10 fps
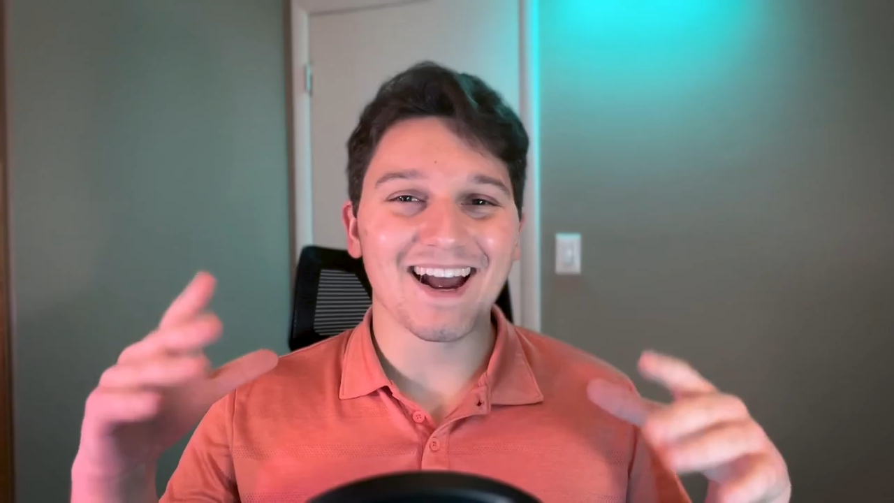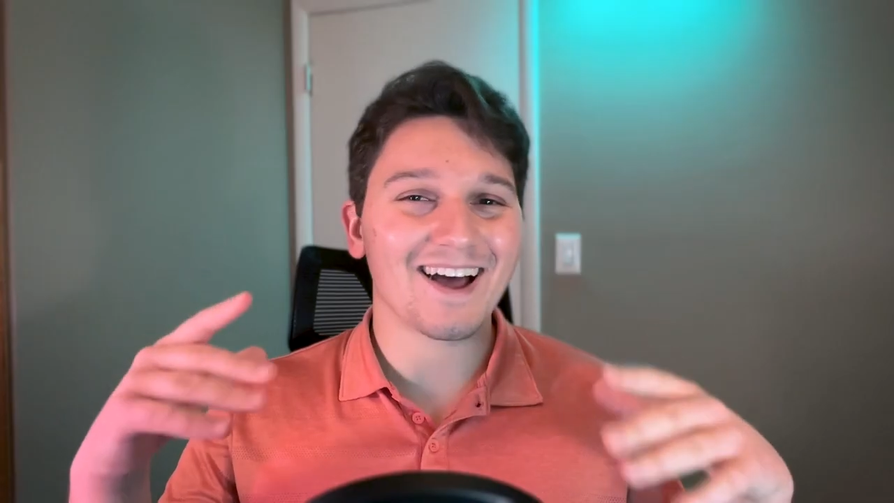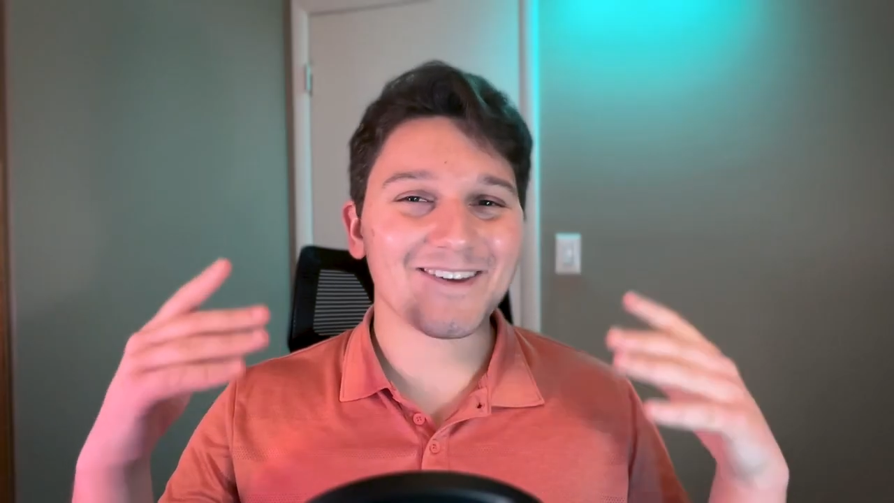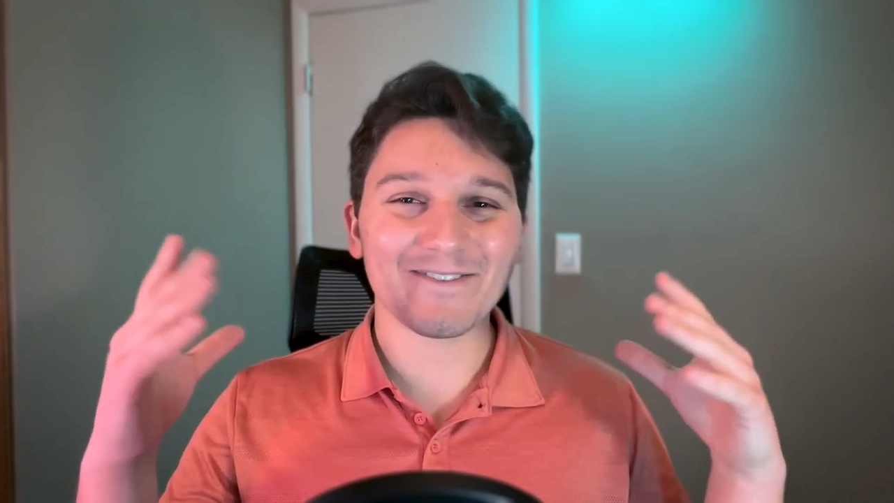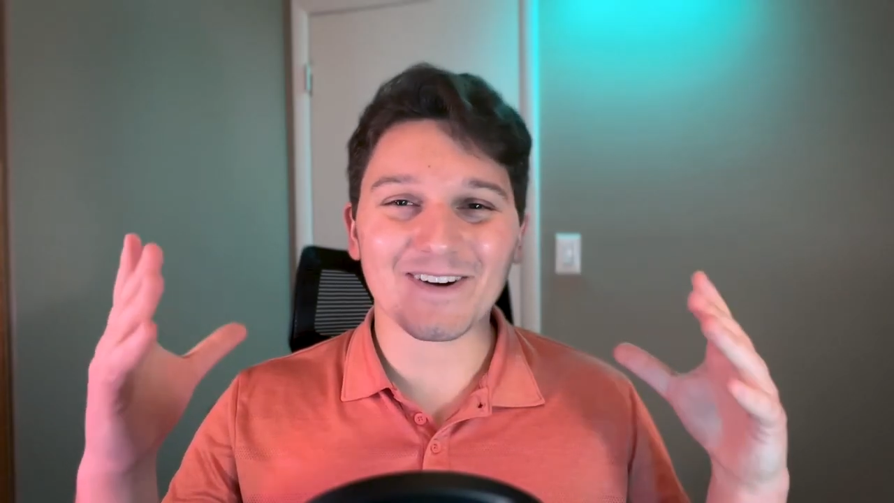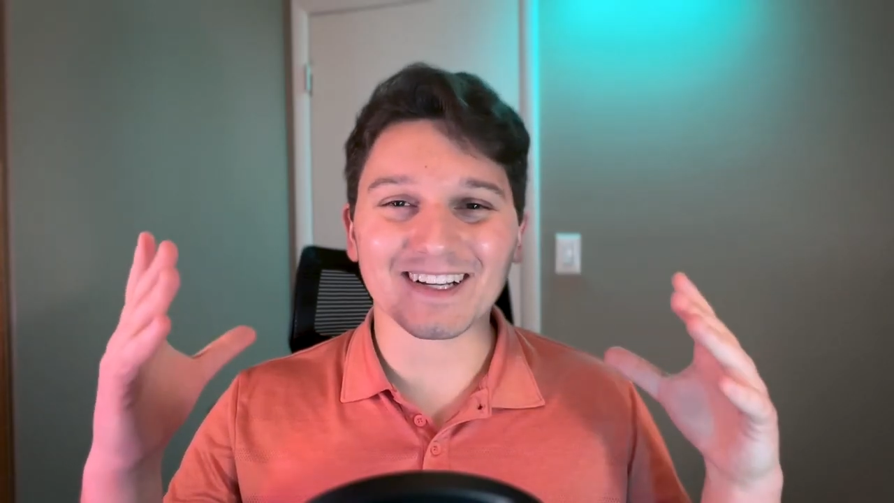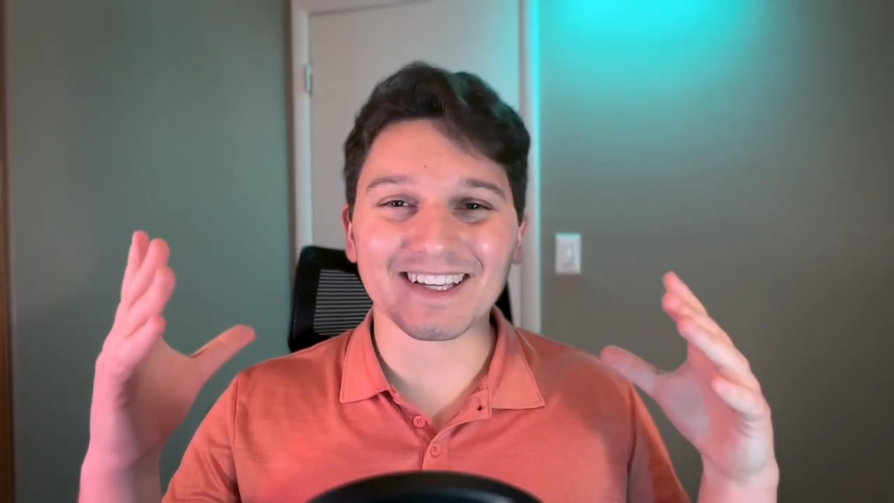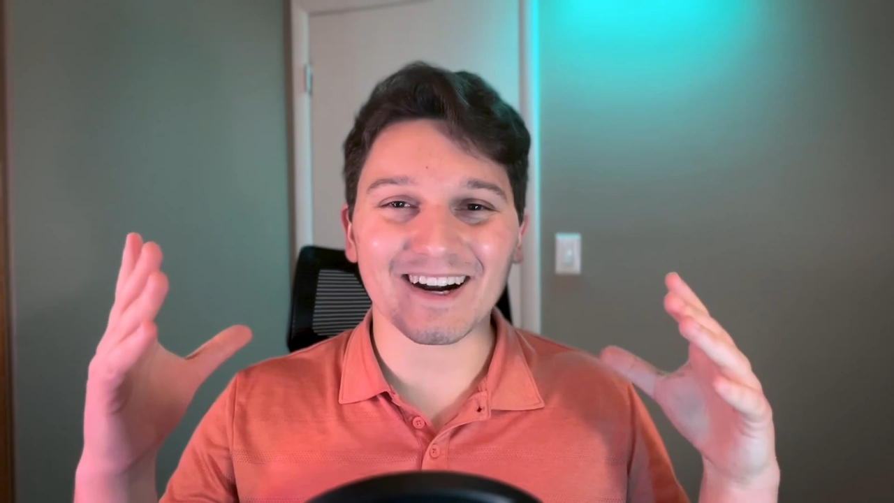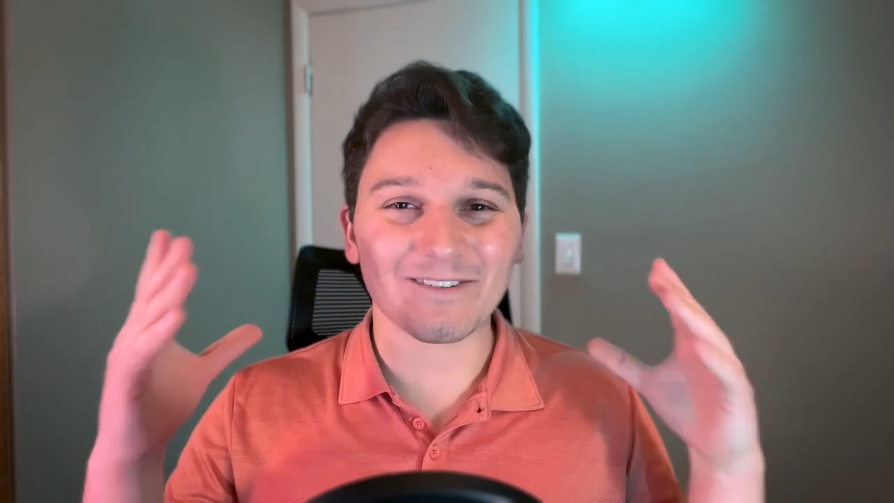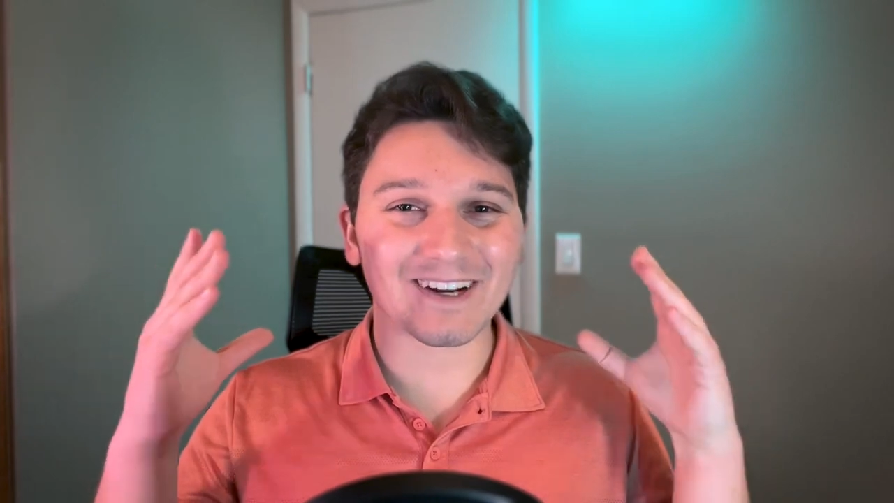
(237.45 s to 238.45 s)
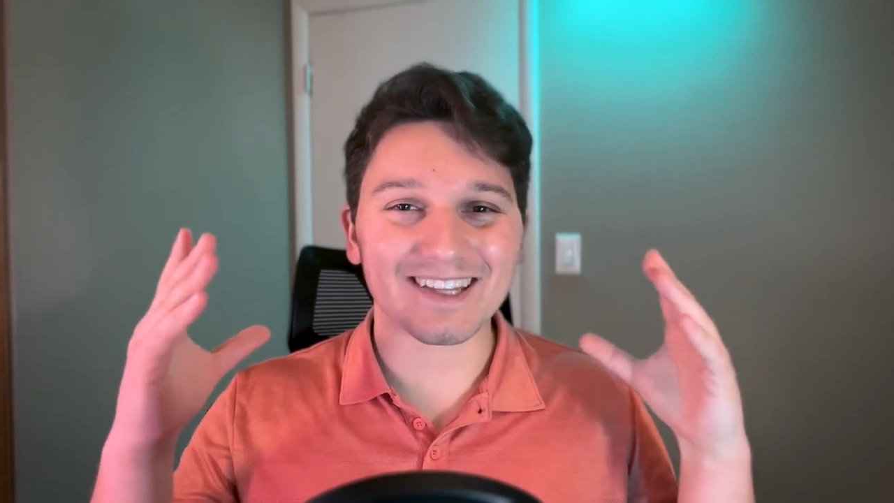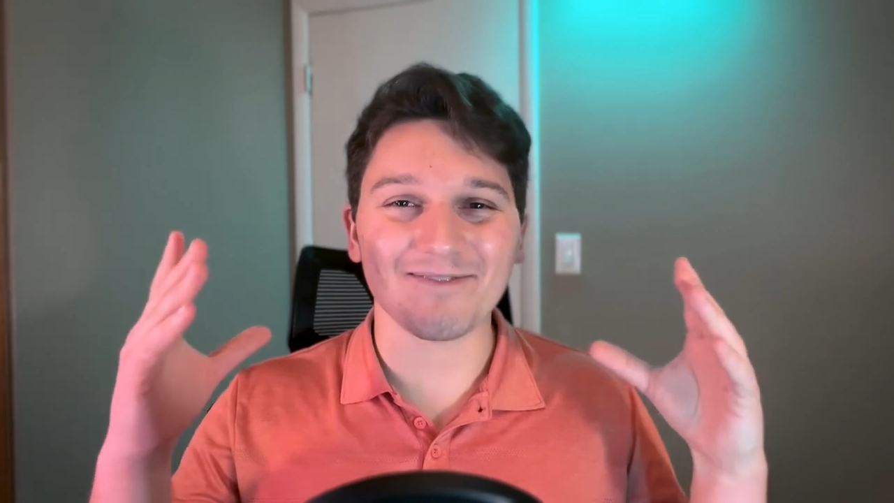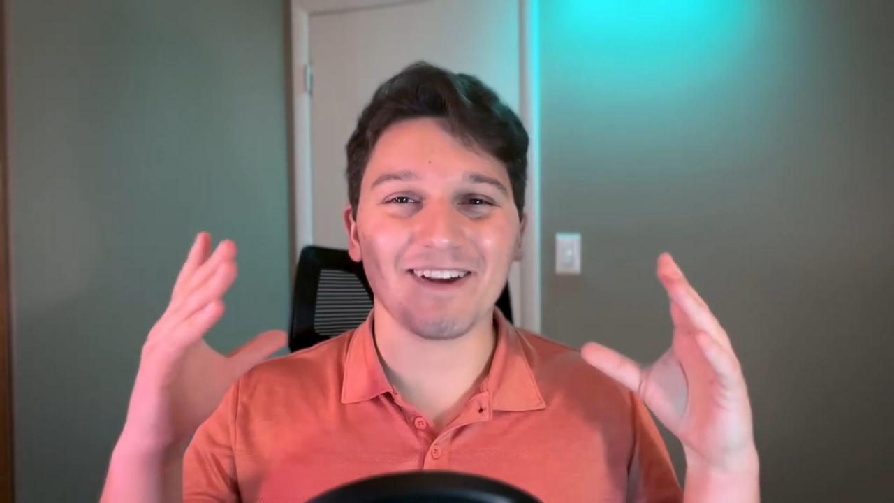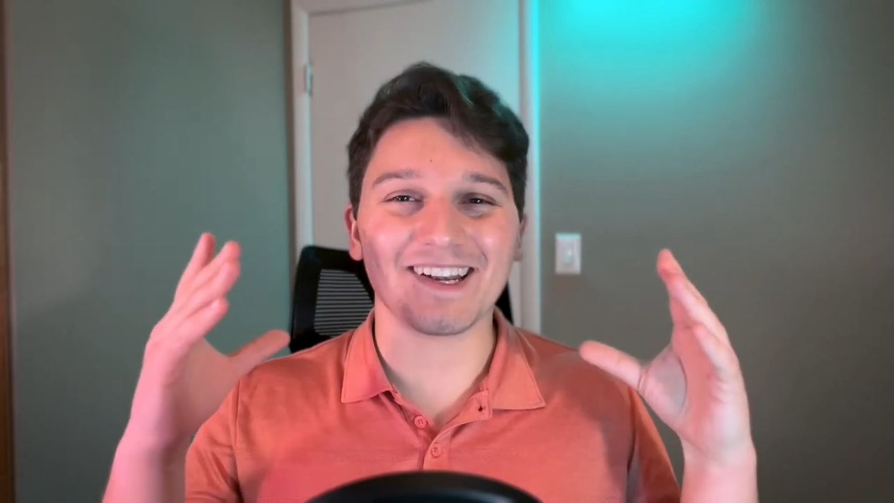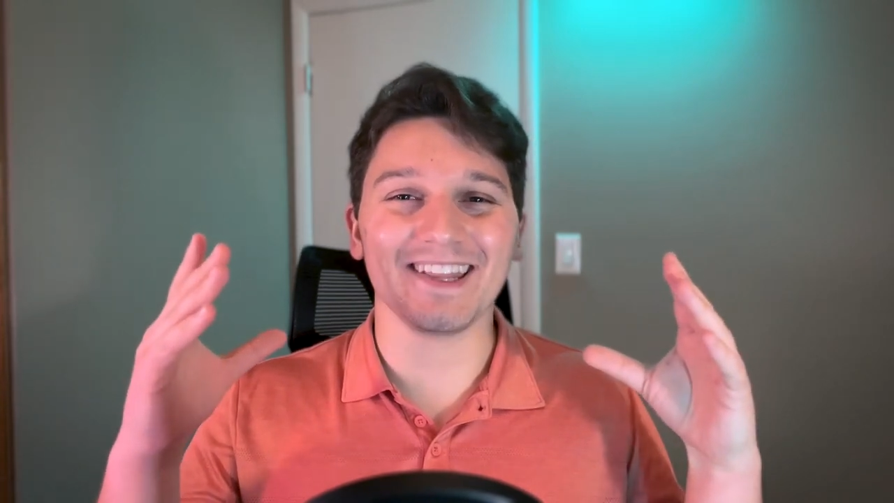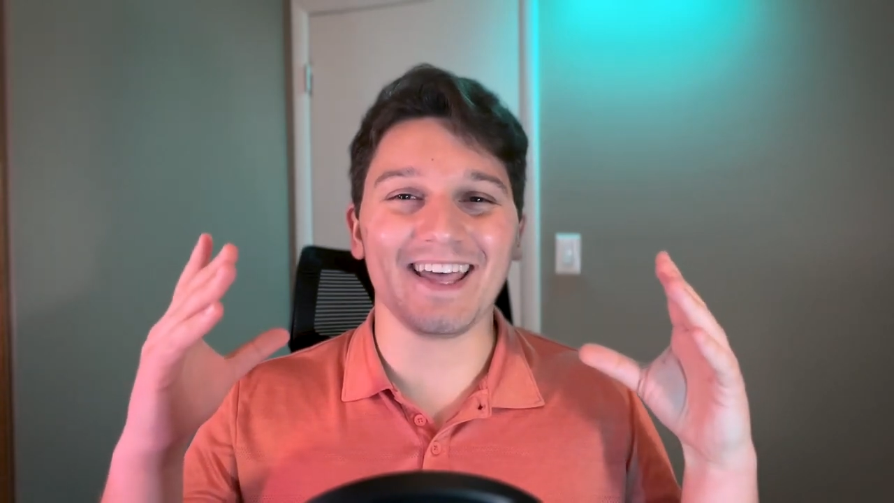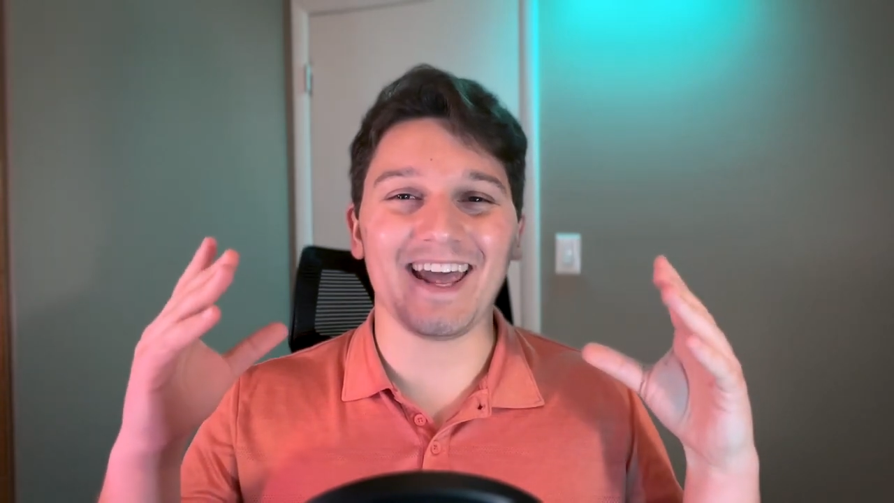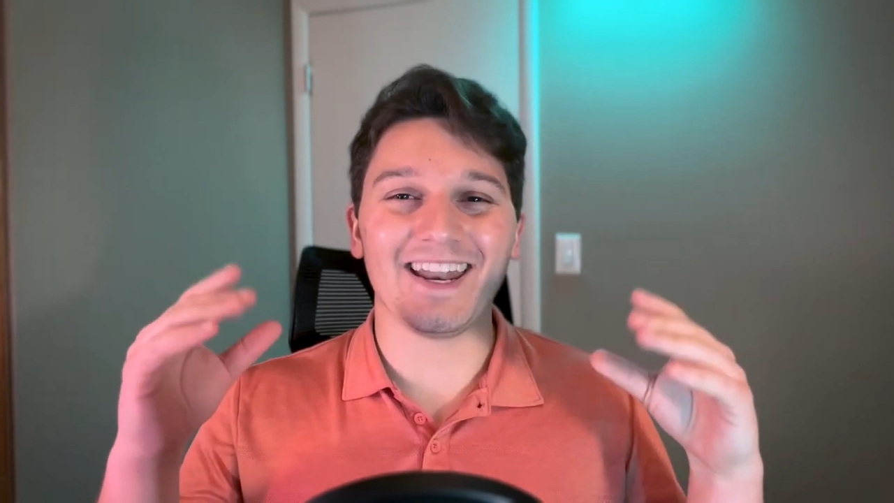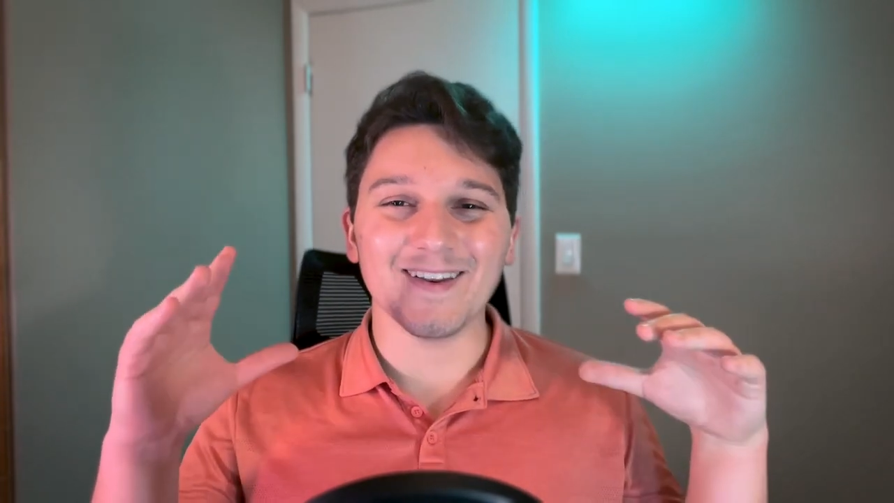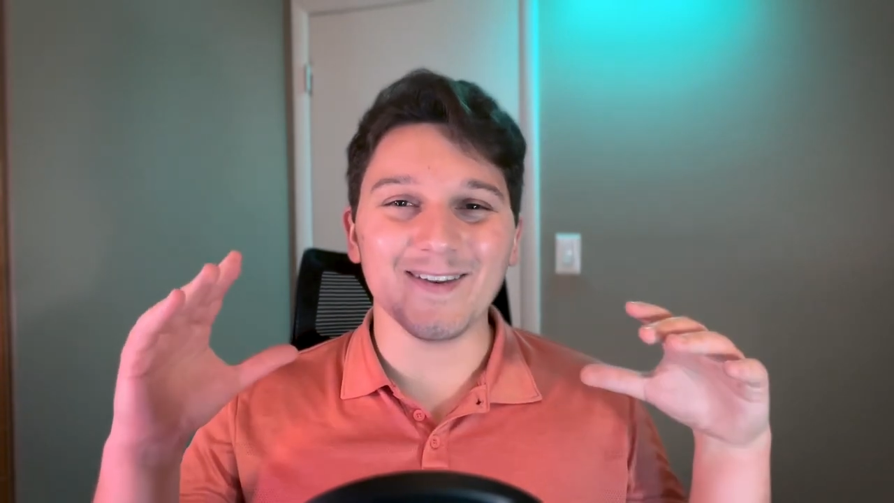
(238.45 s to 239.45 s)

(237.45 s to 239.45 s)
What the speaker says: How the fuck did I forget to mention that?